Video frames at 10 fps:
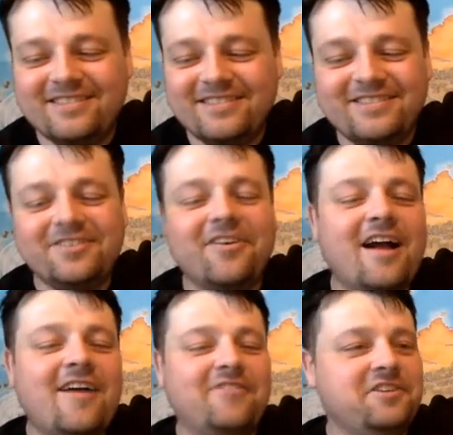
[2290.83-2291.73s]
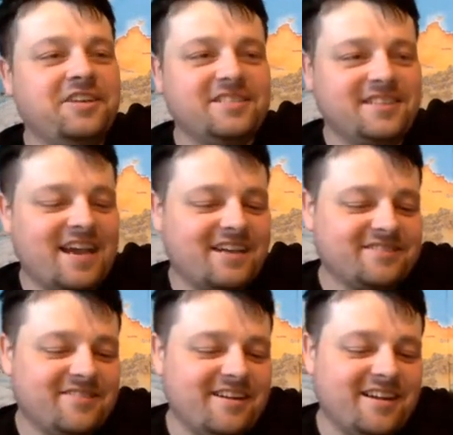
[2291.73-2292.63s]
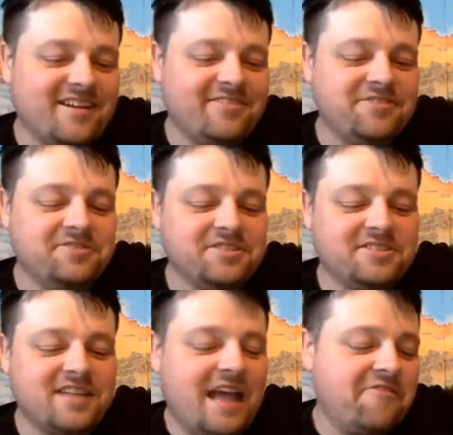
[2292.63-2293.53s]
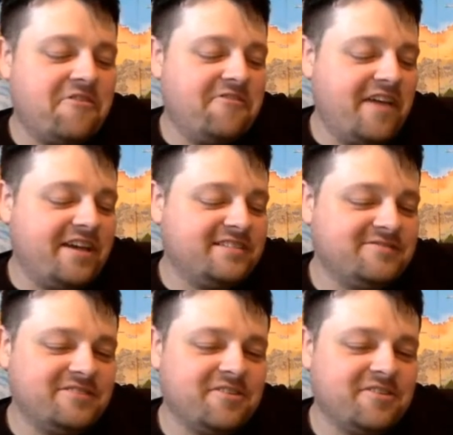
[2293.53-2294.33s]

You don't have any attacks right now. You just have effects, so that's